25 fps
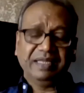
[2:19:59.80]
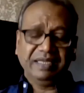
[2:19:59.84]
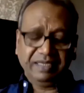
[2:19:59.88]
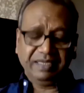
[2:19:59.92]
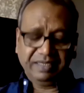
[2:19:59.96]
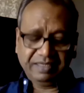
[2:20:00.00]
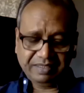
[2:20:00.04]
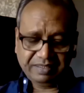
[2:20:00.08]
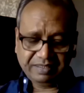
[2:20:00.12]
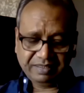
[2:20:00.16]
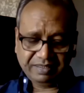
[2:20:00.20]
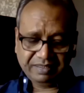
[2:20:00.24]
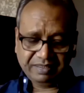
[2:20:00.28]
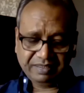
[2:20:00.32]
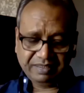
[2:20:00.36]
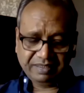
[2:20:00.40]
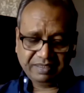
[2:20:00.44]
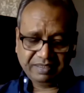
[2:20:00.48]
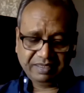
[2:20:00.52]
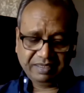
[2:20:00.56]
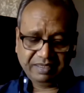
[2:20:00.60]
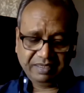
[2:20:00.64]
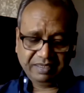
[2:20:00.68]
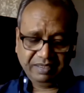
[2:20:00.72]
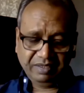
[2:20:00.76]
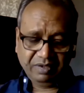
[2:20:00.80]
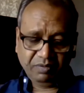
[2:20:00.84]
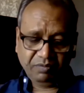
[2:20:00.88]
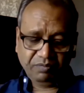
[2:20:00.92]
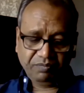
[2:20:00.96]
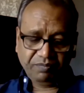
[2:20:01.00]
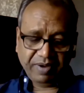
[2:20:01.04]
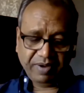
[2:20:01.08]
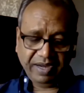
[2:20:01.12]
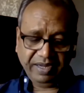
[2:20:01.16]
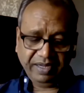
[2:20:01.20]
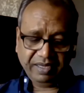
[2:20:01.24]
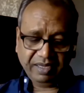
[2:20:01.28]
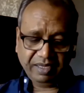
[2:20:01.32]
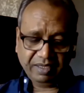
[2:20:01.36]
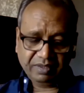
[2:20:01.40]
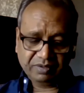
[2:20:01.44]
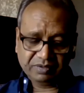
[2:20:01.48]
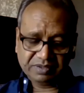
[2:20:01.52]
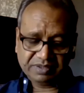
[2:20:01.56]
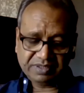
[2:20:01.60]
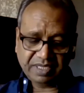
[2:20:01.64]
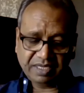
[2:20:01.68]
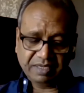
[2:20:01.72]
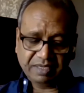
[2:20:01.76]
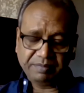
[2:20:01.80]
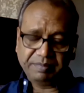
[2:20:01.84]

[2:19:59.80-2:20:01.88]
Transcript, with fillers: I think uh, you know White House